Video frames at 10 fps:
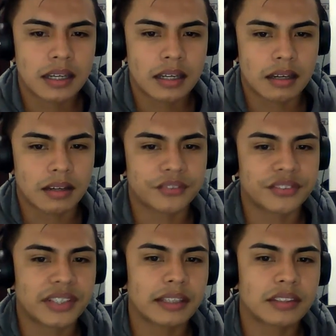and
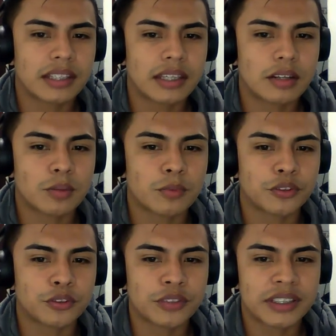take the
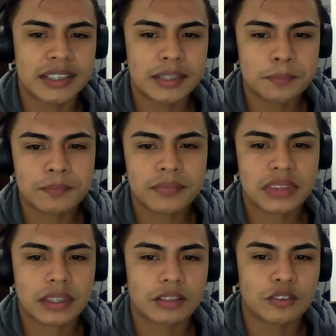opportunity
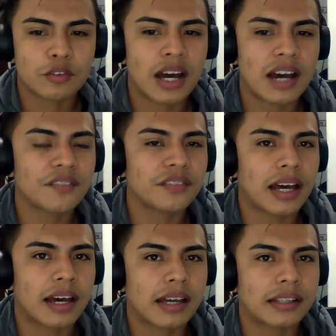to have
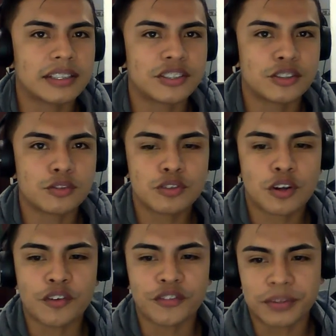a delicious
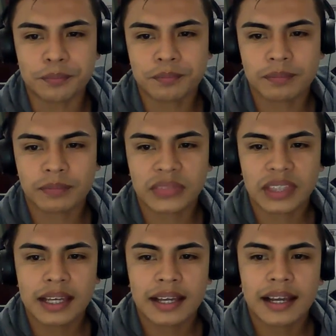coffee.
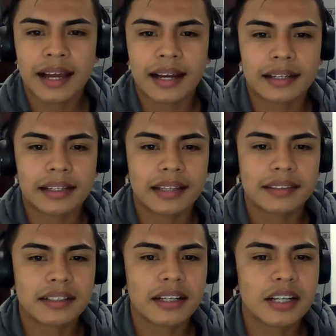
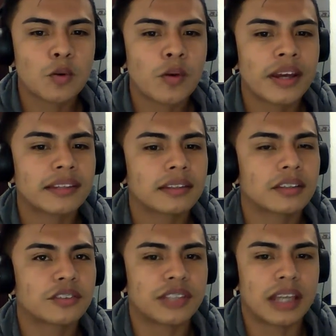Later I went
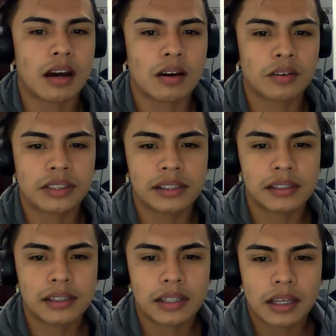to the hotel
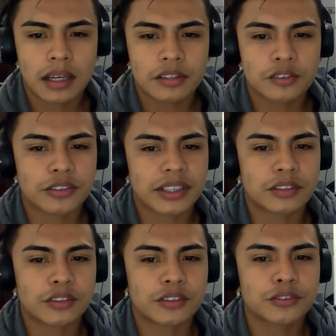to
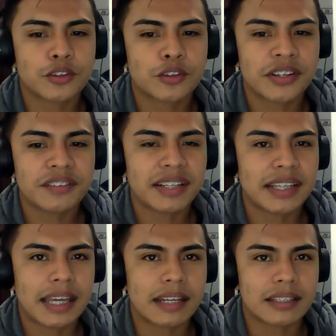return to
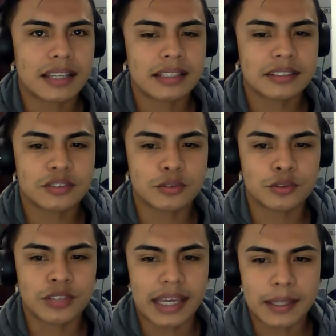Ibagué next
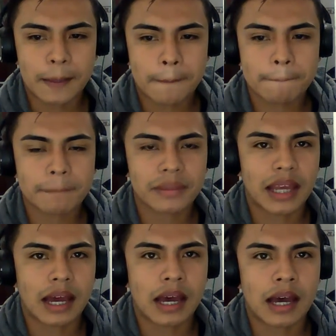day.
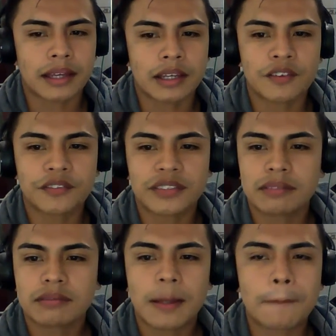I
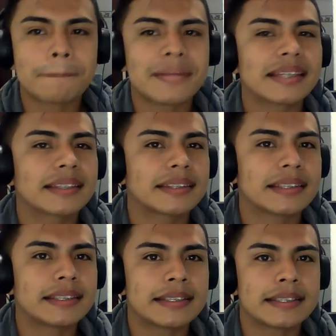often make
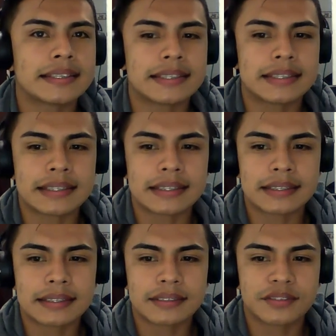this
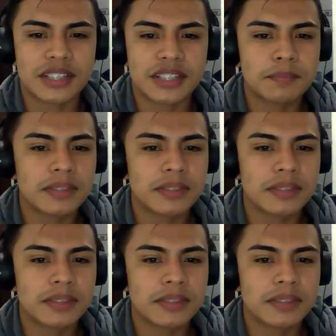trip